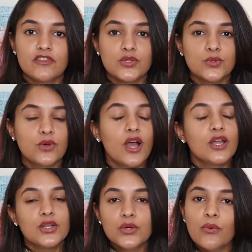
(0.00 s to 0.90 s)
to
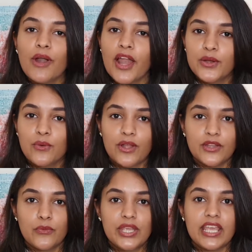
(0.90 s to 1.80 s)
do what I do on the
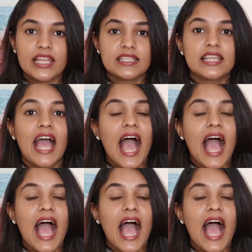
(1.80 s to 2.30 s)
weekends